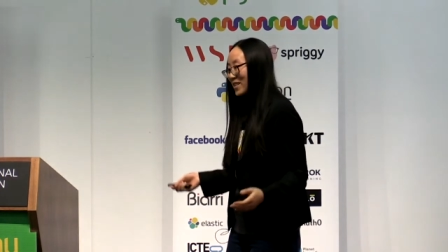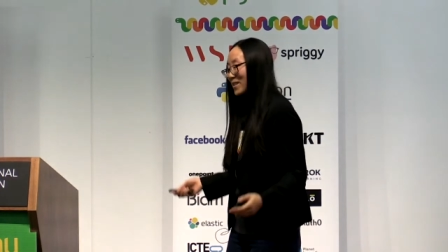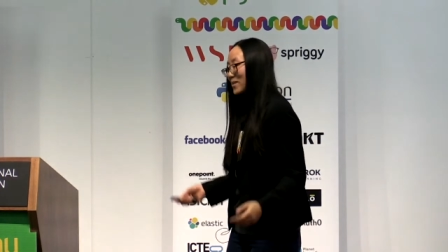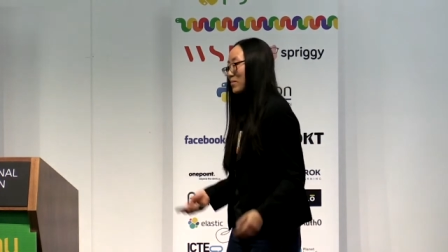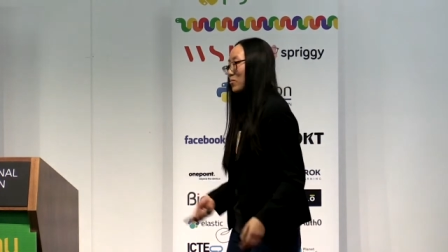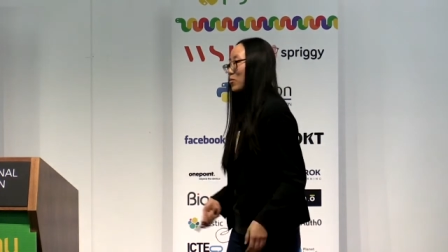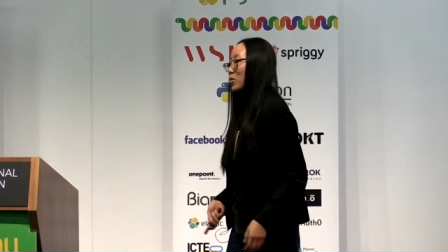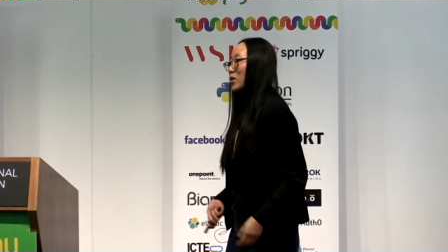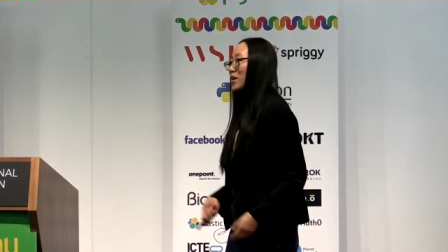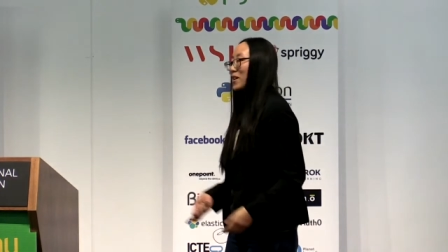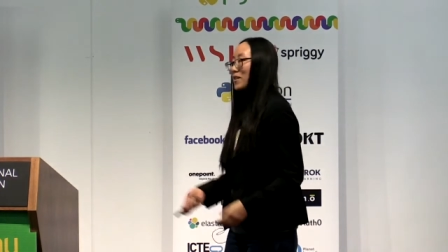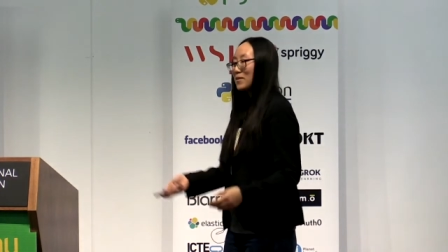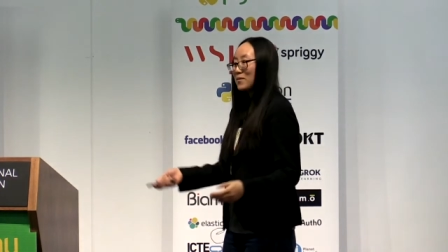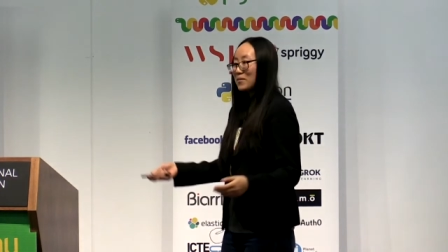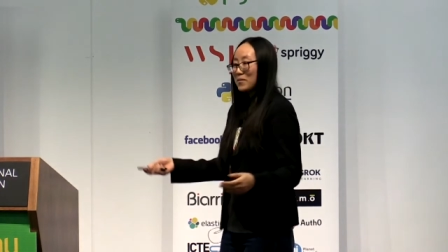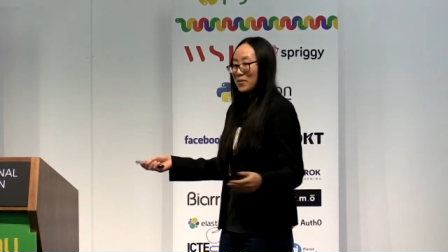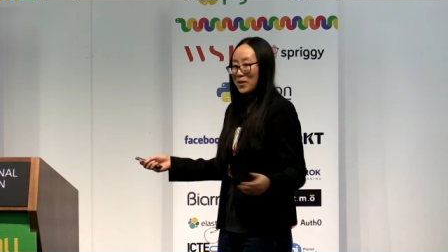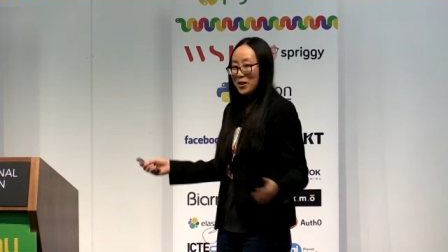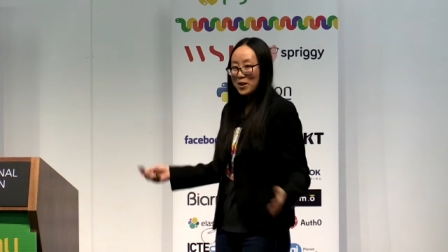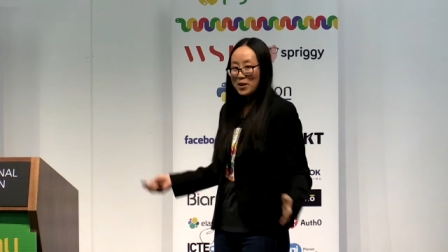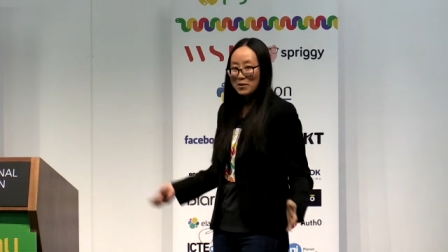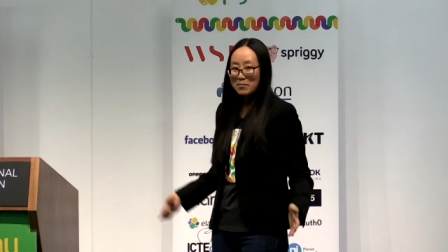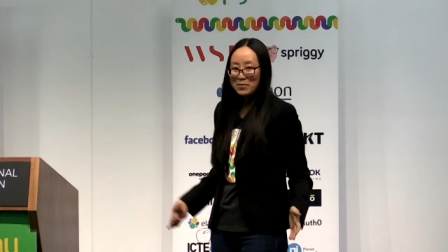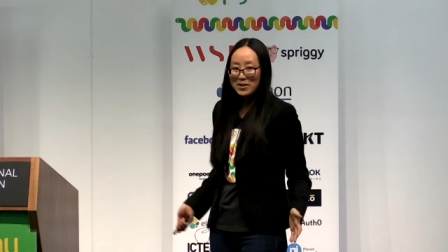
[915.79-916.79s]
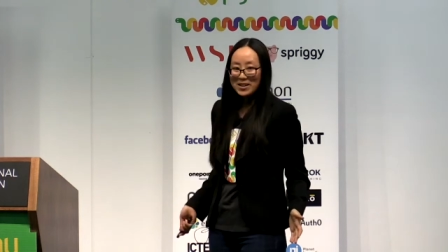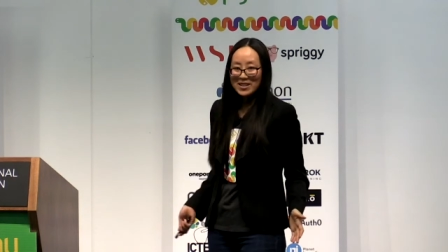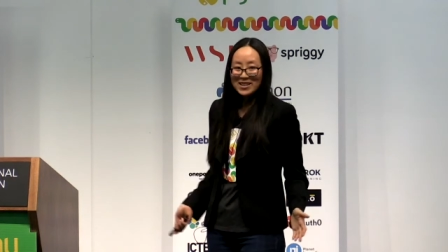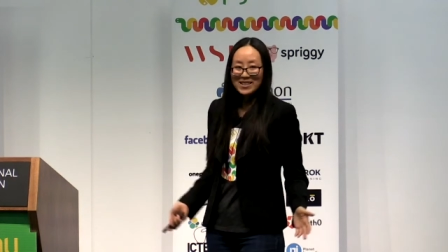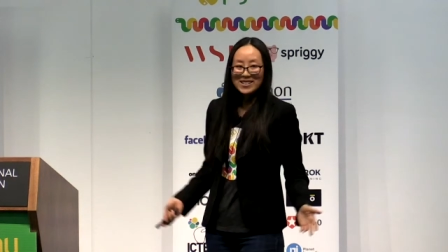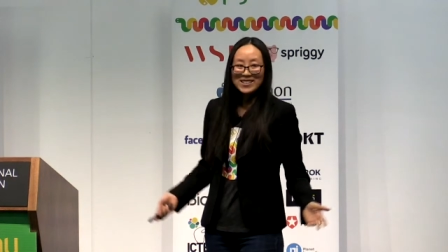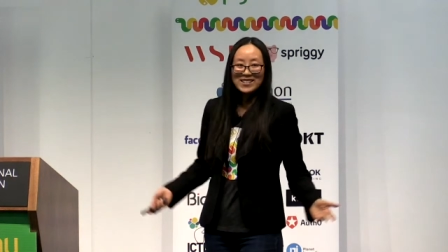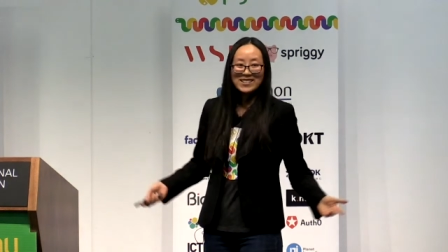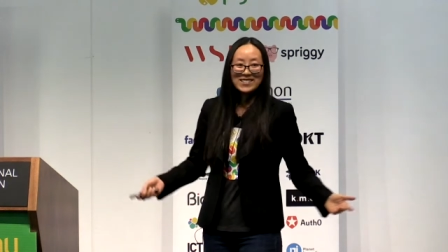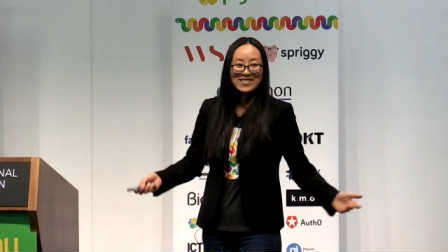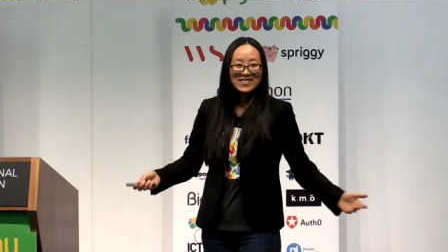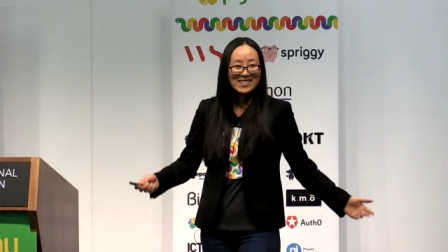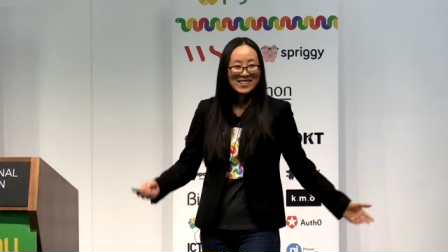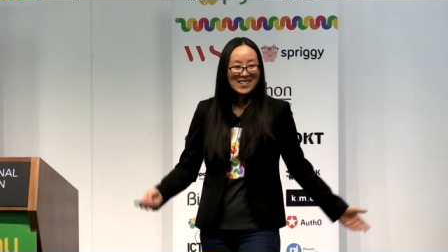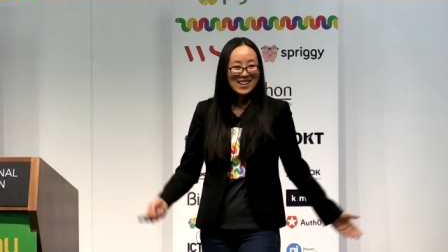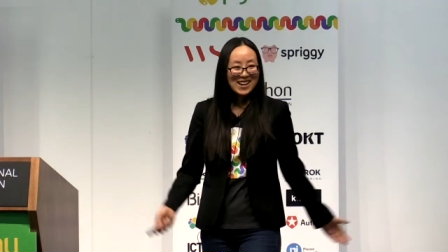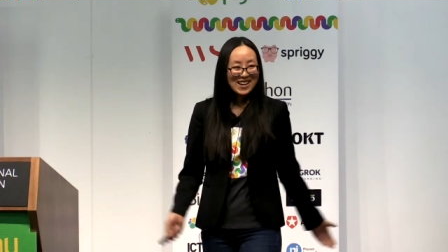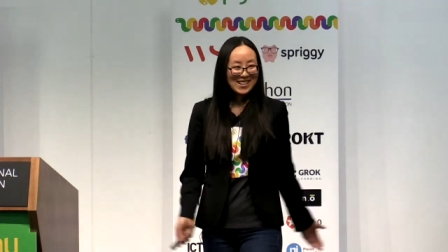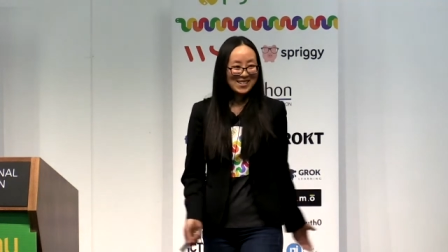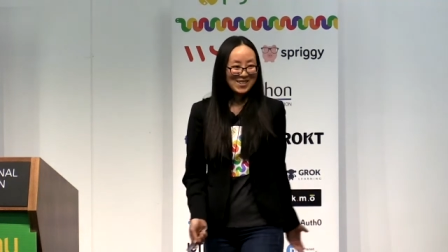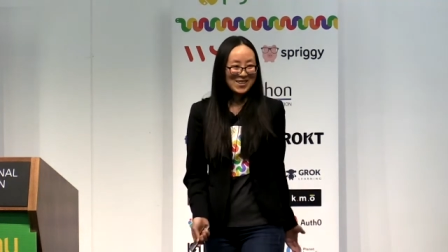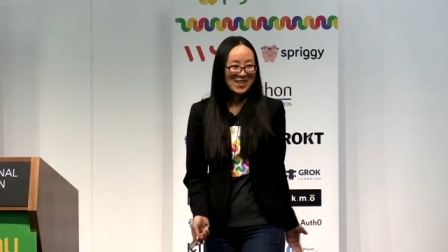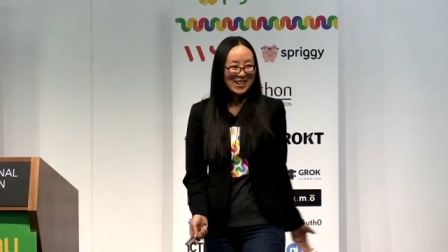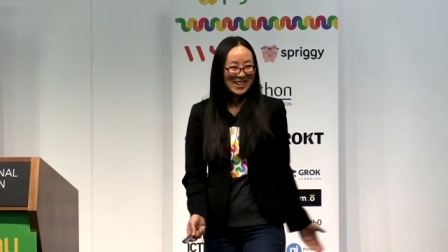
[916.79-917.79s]
is one very big
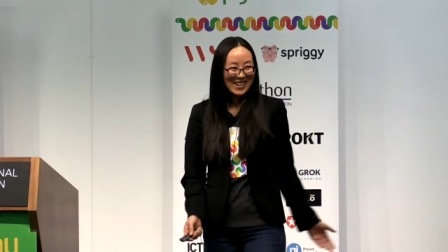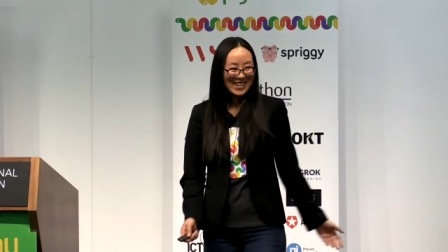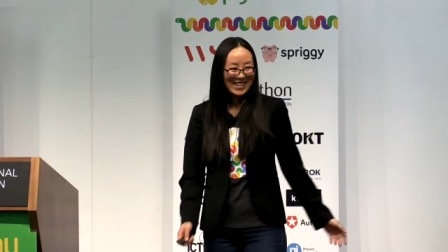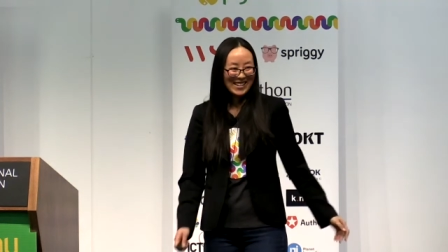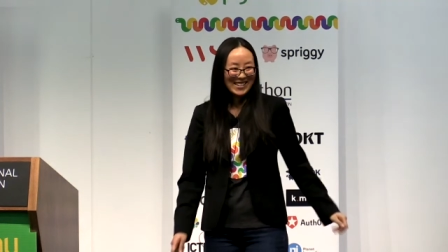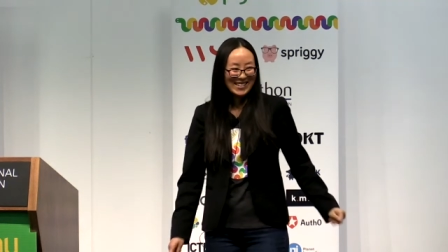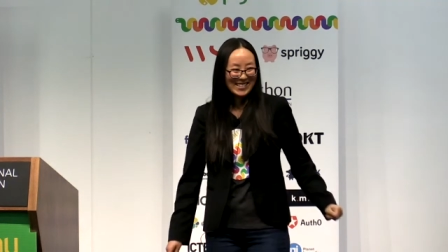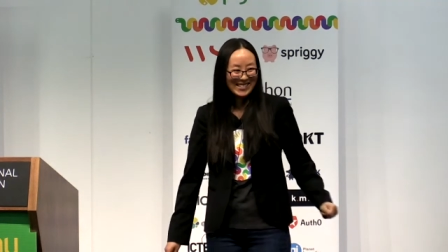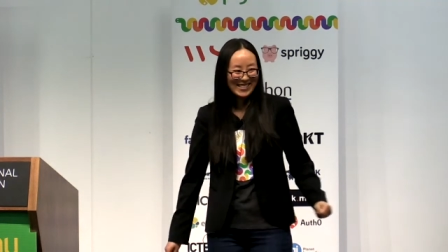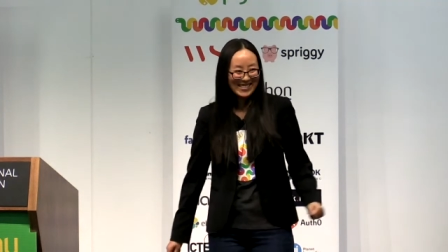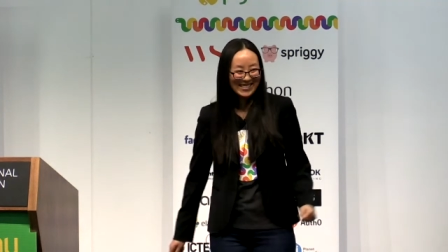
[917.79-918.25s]
analogy.